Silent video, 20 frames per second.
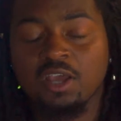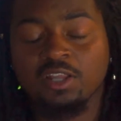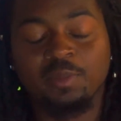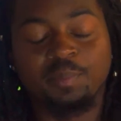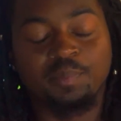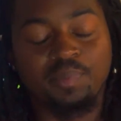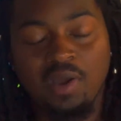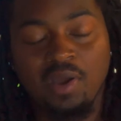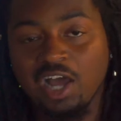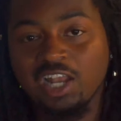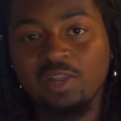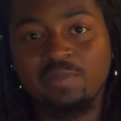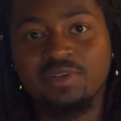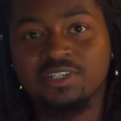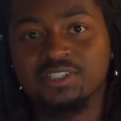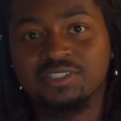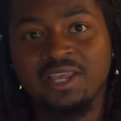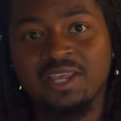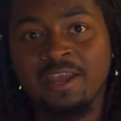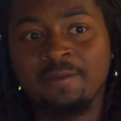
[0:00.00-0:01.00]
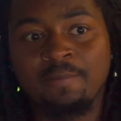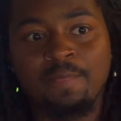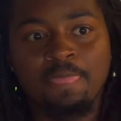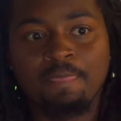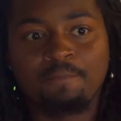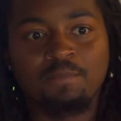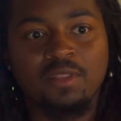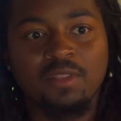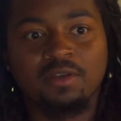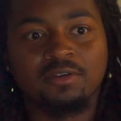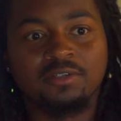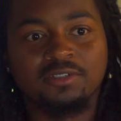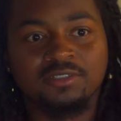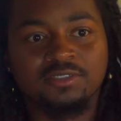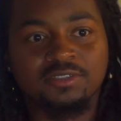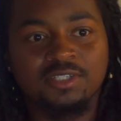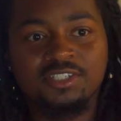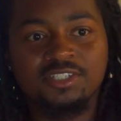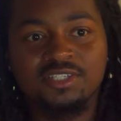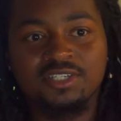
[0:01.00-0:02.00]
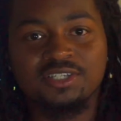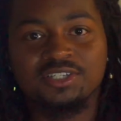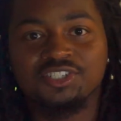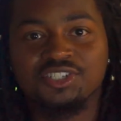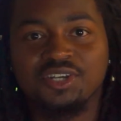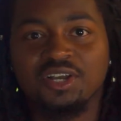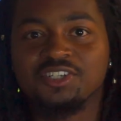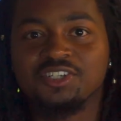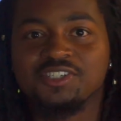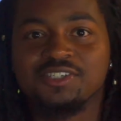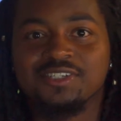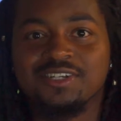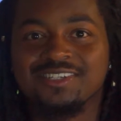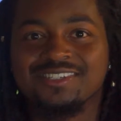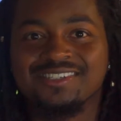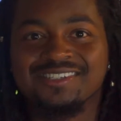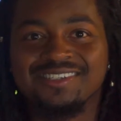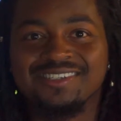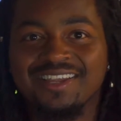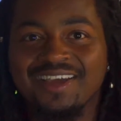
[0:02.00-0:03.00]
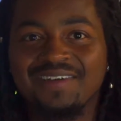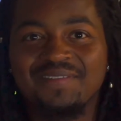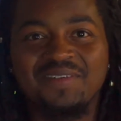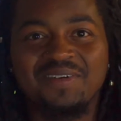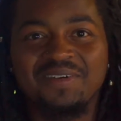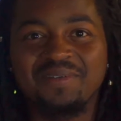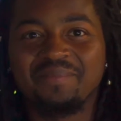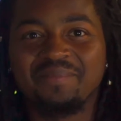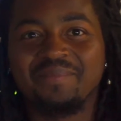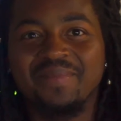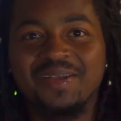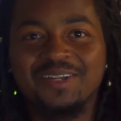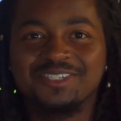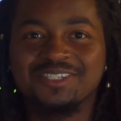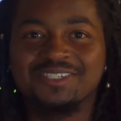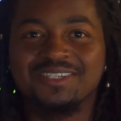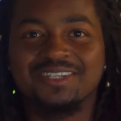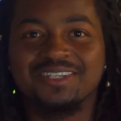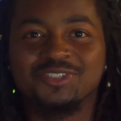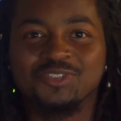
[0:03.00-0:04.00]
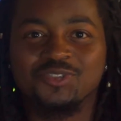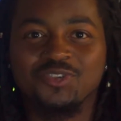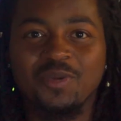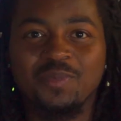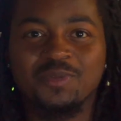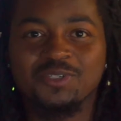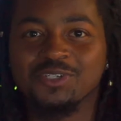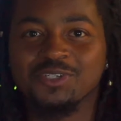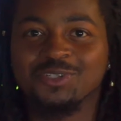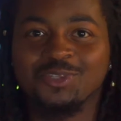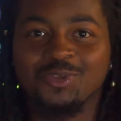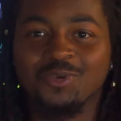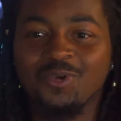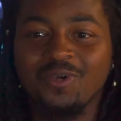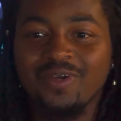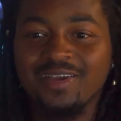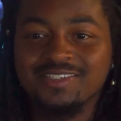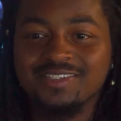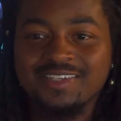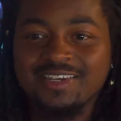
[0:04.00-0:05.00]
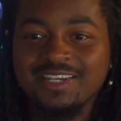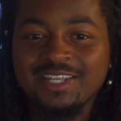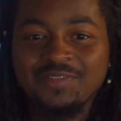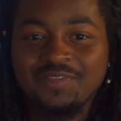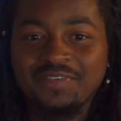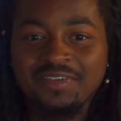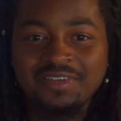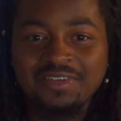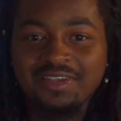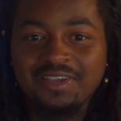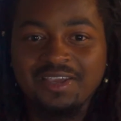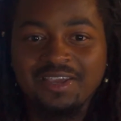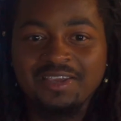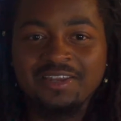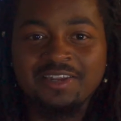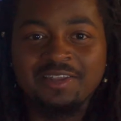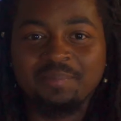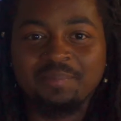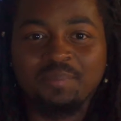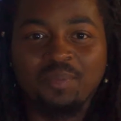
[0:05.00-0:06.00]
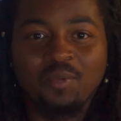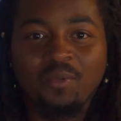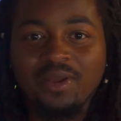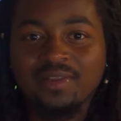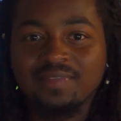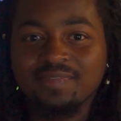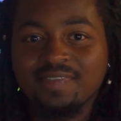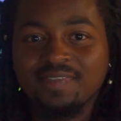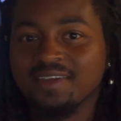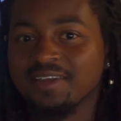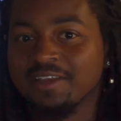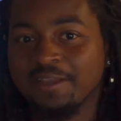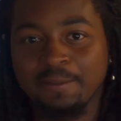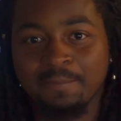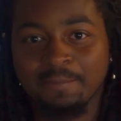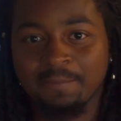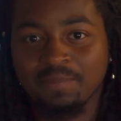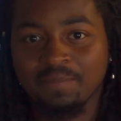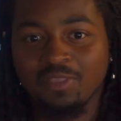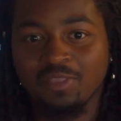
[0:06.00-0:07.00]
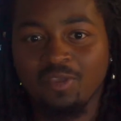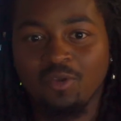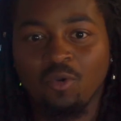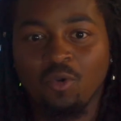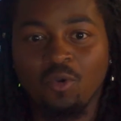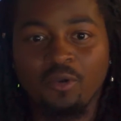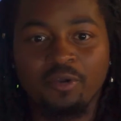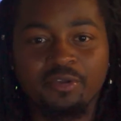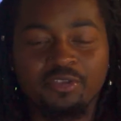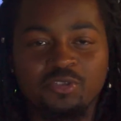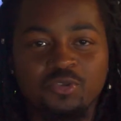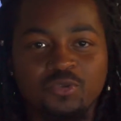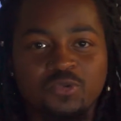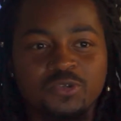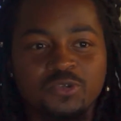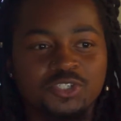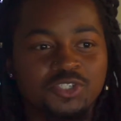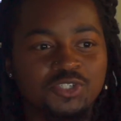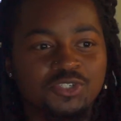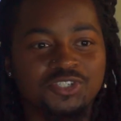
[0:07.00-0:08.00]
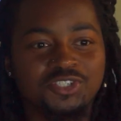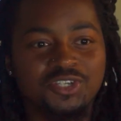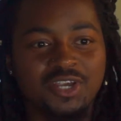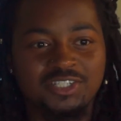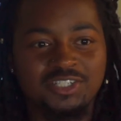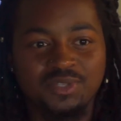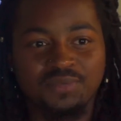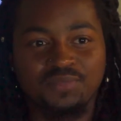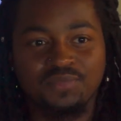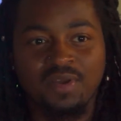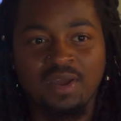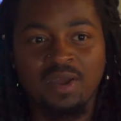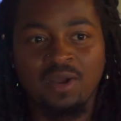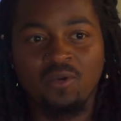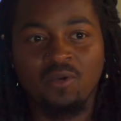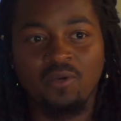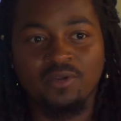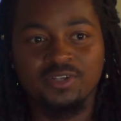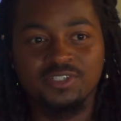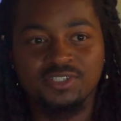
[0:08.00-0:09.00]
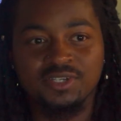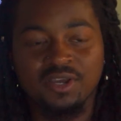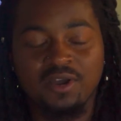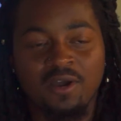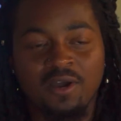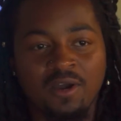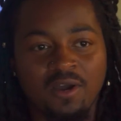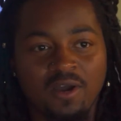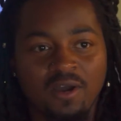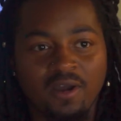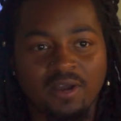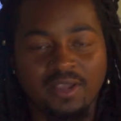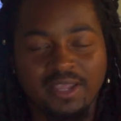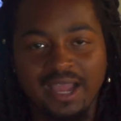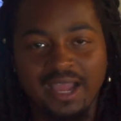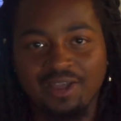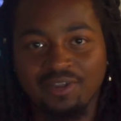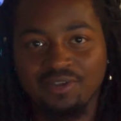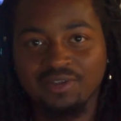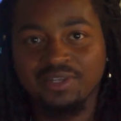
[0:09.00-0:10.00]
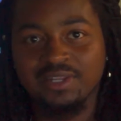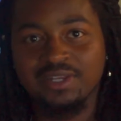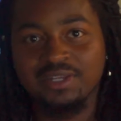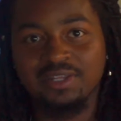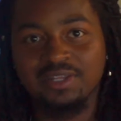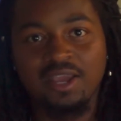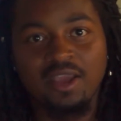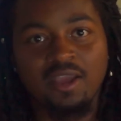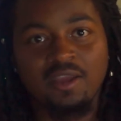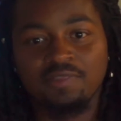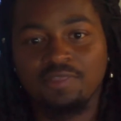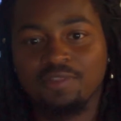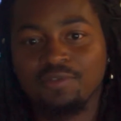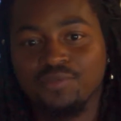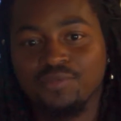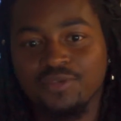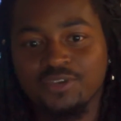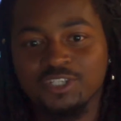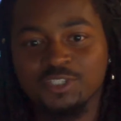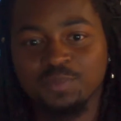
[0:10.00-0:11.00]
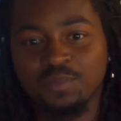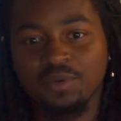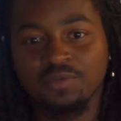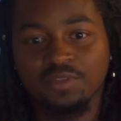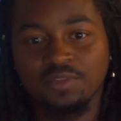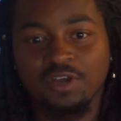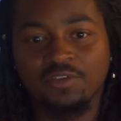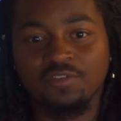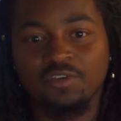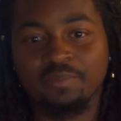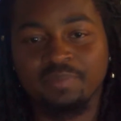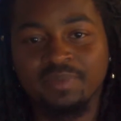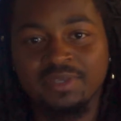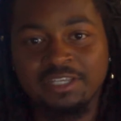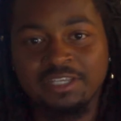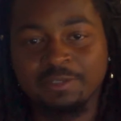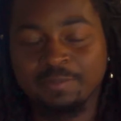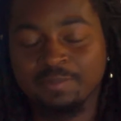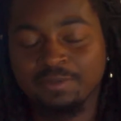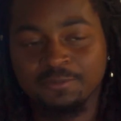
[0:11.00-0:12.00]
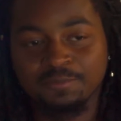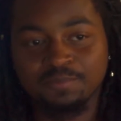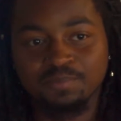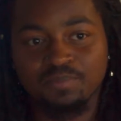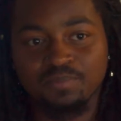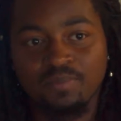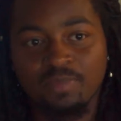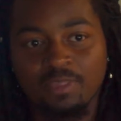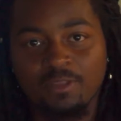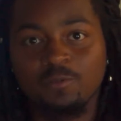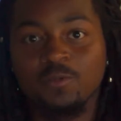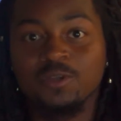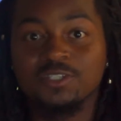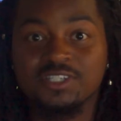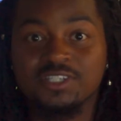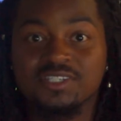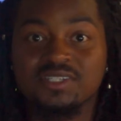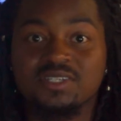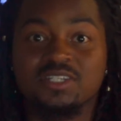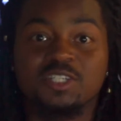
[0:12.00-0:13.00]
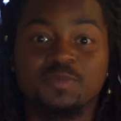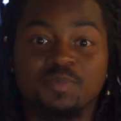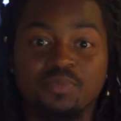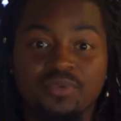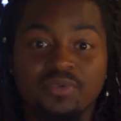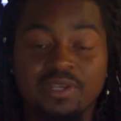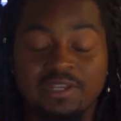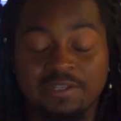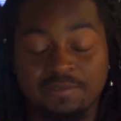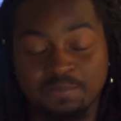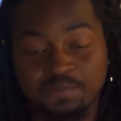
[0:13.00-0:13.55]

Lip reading: The problem is that this conjunction is never mentioned in scripture, nor is it even an important thing, or used to justify or to calculate the first month of Abib, which is in the spring.